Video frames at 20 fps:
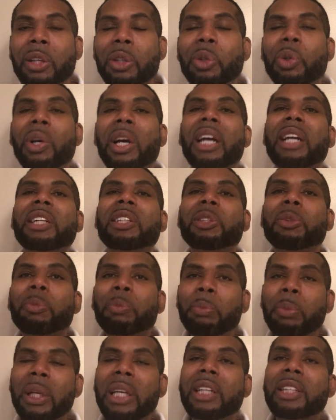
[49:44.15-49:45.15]
You got to
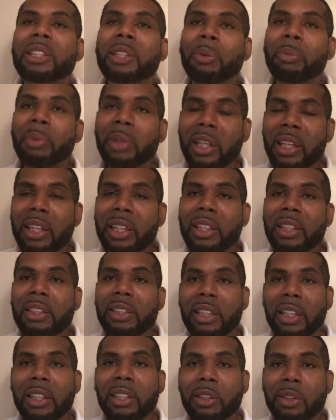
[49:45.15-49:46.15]
speak some things
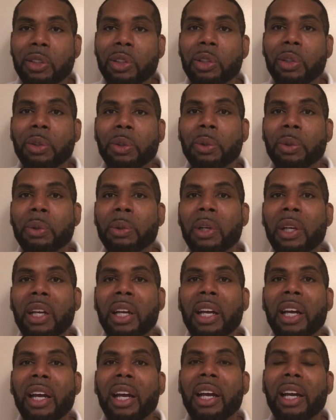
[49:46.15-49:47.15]
into
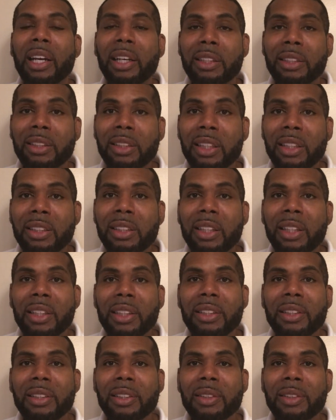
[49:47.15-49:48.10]
existence.